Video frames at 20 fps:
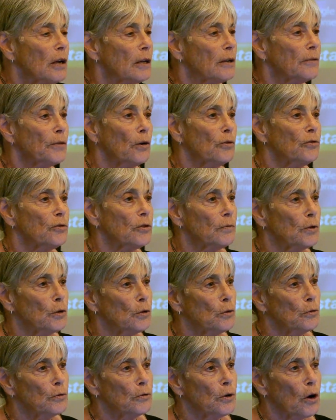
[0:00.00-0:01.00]
If those of
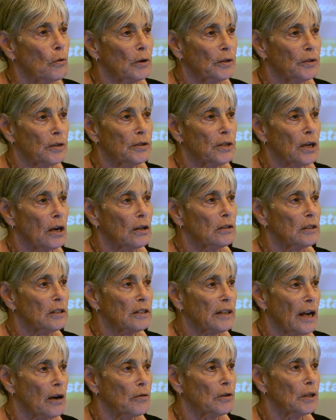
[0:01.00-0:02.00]
you who know what the Douglas
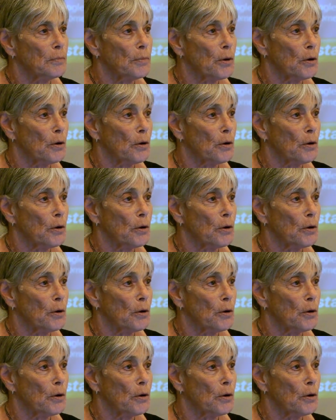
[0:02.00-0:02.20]
County